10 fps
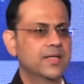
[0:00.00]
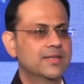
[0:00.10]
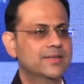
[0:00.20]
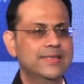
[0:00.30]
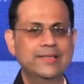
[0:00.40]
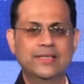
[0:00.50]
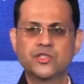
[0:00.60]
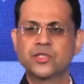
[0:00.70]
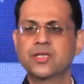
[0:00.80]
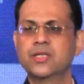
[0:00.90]
The
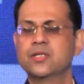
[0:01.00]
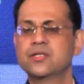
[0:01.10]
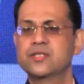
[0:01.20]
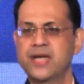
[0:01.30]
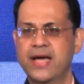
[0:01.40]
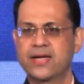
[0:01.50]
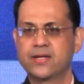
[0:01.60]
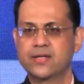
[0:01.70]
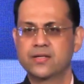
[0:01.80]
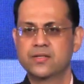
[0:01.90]
digital stack
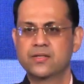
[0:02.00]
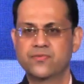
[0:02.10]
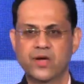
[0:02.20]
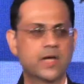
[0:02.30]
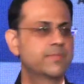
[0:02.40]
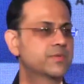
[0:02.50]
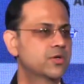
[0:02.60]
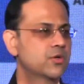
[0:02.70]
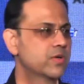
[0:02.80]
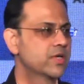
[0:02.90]
developed
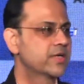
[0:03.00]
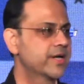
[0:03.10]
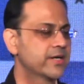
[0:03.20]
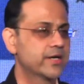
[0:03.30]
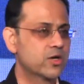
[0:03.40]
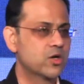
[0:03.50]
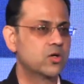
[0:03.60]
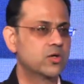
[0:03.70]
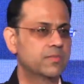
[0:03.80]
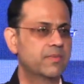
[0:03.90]
over a decade ago
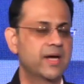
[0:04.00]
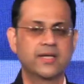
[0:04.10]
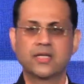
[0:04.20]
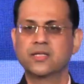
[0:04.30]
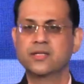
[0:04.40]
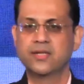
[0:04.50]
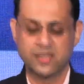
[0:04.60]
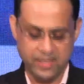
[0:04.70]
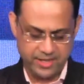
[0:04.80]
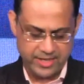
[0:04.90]
by Nandan
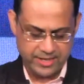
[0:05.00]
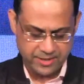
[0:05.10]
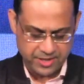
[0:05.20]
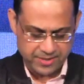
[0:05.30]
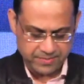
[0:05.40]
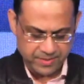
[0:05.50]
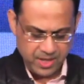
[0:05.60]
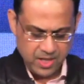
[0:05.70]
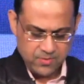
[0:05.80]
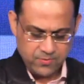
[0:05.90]
Nilkani and team
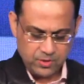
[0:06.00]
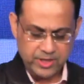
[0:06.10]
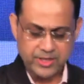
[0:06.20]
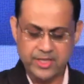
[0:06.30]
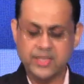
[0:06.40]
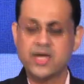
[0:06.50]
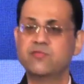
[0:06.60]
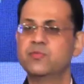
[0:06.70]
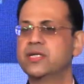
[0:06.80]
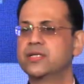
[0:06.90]
for the Indian
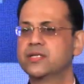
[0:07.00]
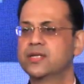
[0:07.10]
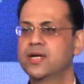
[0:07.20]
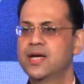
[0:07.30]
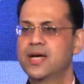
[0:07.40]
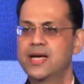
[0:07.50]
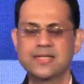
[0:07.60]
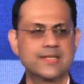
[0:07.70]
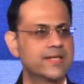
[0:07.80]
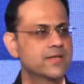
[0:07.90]
government has
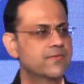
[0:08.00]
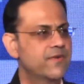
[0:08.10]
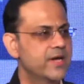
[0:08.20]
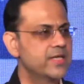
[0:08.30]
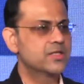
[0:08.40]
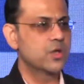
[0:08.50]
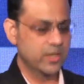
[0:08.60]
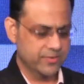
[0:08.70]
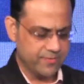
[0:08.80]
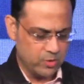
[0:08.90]
set a very
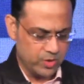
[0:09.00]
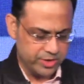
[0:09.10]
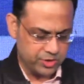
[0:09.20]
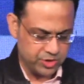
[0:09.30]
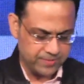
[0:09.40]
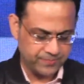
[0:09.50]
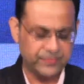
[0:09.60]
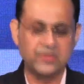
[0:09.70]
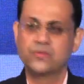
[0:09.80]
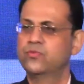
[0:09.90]
solid foundation
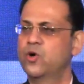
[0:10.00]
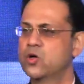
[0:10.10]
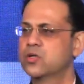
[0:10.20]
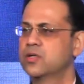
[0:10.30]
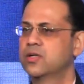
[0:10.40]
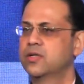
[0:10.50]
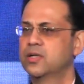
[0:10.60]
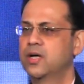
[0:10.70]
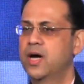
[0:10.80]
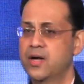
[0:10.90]
for
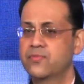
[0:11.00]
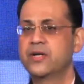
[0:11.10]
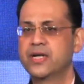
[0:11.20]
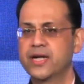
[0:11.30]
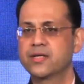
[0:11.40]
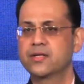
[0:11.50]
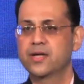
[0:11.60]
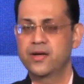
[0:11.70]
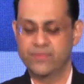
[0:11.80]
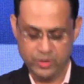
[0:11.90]
our FinTech
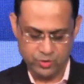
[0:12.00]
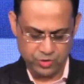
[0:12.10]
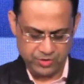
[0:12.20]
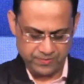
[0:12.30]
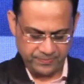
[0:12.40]
evolution.